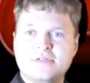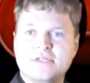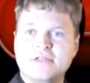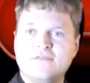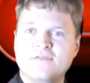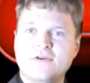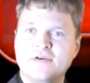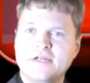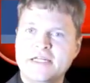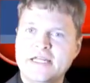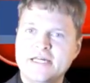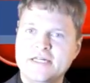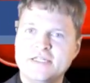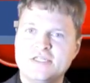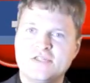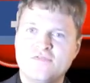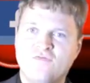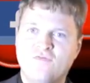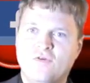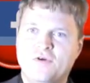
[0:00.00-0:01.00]
looking very
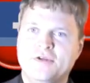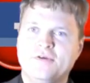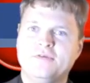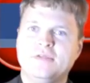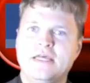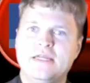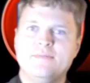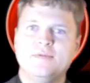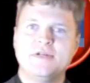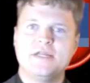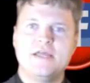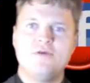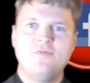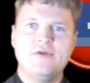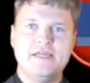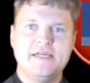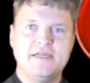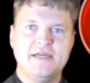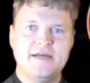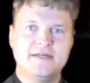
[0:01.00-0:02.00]
nice for your Labor Day
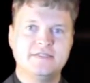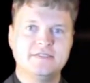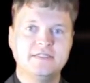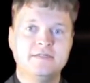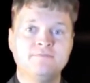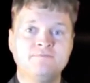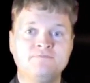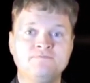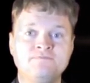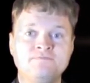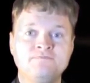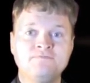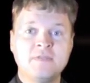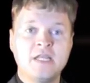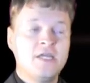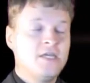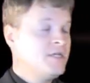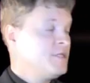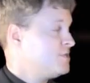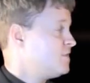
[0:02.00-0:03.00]
weekend.
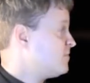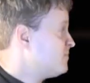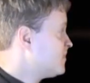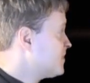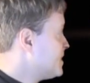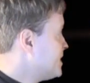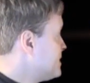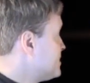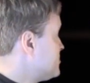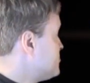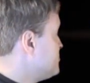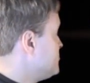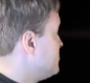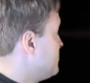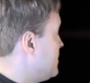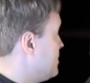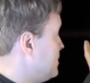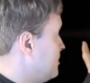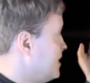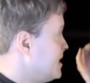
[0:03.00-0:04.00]
Don't forget
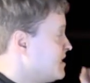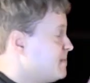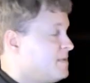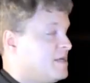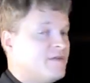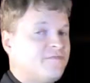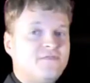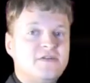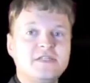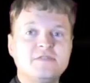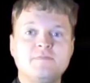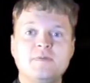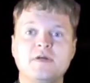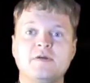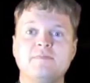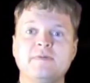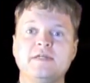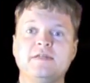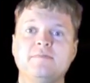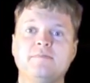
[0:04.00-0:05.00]
to like me on Facebook,
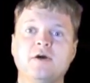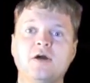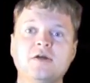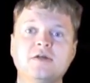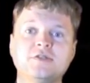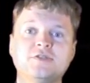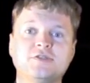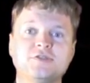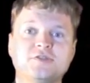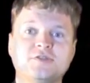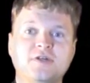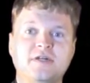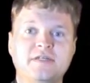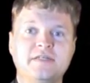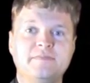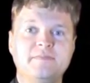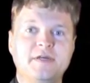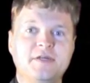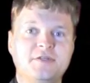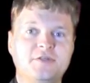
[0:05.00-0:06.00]
MeteoMark, subscribe
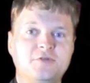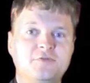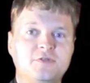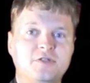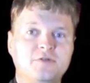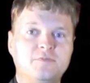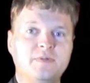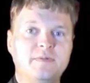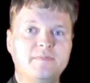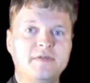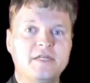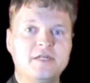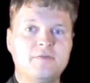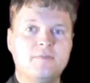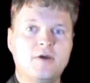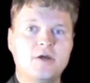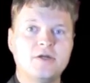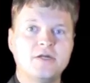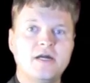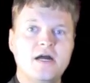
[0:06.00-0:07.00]
to me on YouTube at
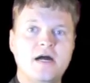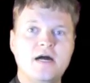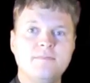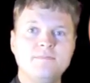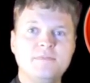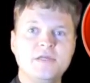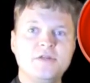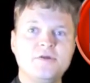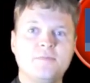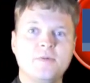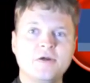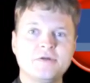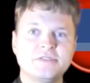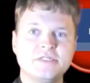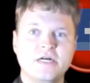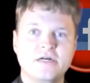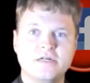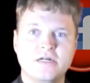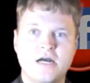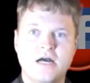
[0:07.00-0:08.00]
MeteoMark.com,
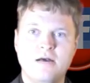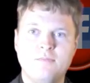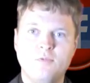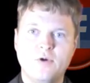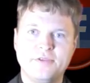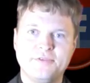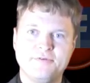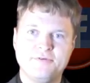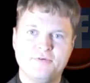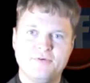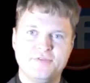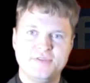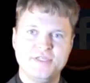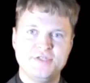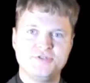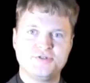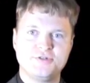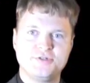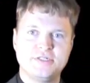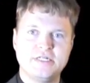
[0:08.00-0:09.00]
MeteoMark.com,
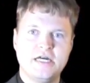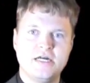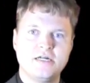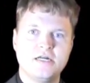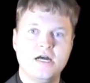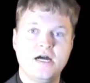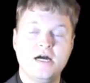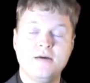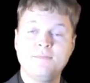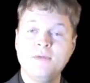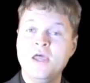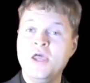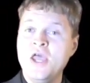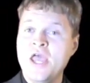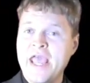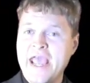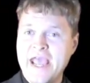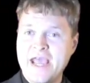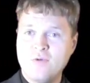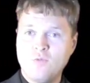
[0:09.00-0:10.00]
WeatherNortheastern.com,
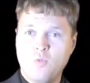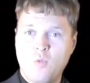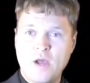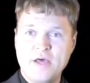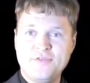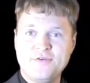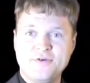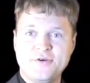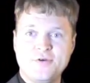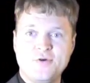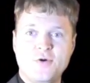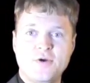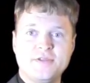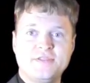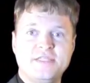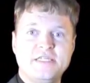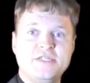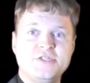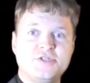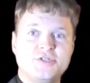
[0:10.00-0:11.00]
and Weather
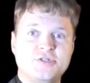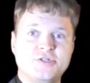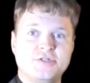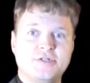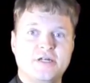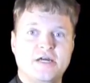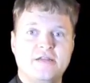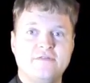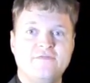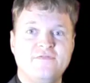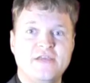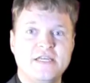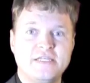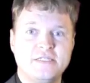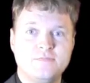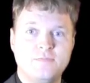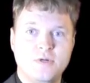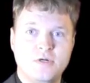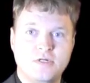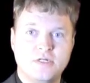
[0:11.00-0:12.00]
Northeastern on
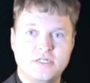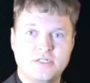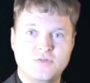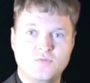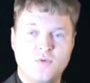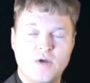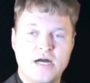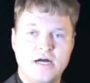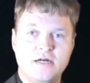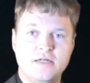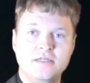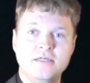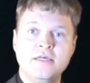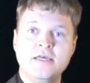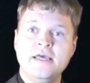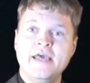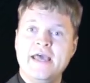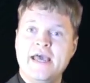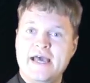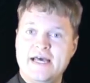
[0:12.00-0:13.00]
Facebook as well,
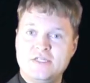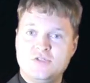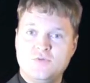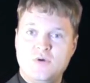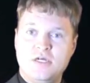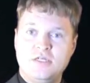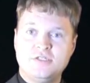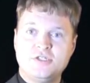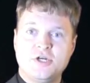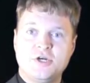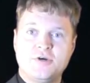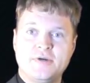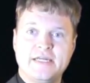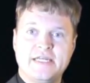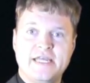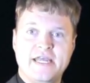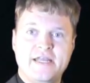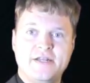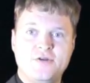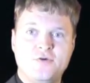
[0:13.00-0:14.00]
as well as
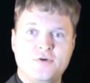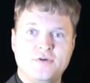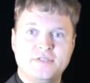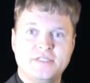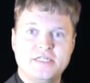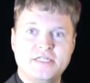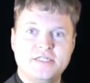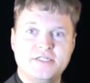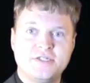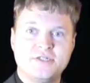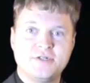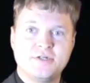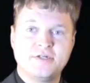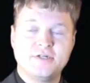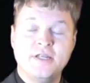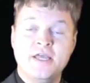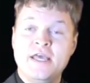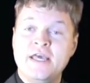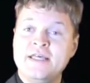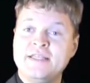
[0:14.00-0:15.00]
Hurricane
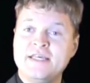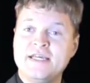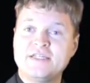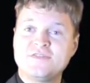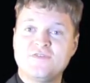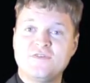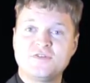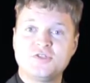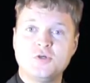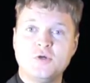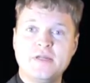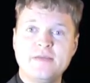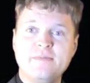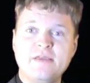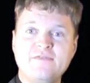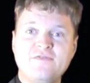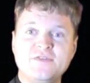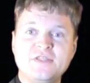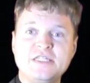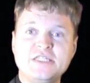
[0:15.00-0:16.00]
Northeastern. Thanks for joining
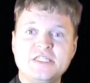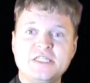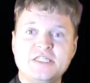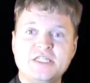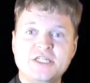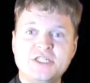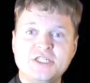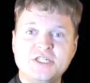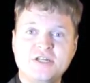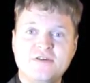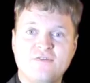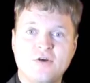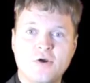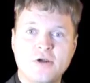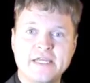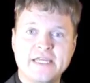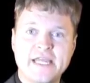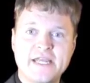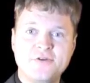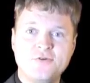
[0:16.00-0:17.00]
me for this edition of
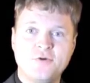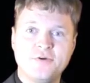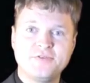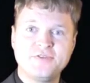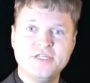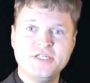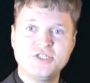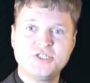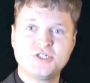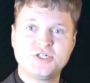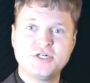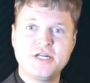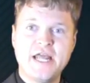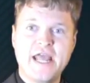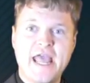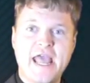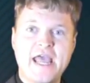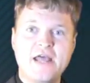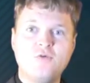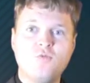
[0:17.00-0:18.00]
Hurricane Northeastern
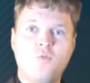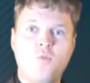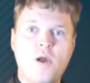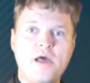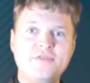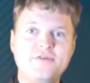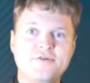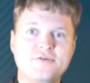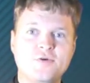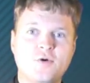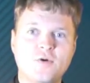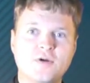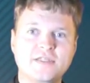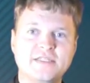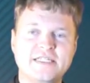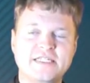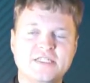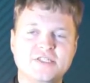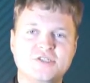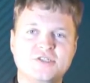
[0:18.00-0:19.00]
and Weather
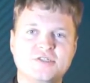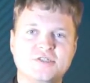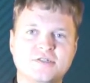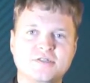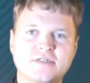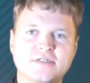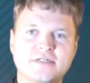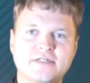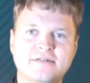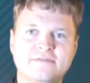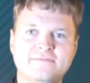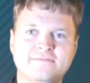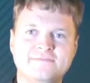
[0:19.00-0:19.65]
Northeastern.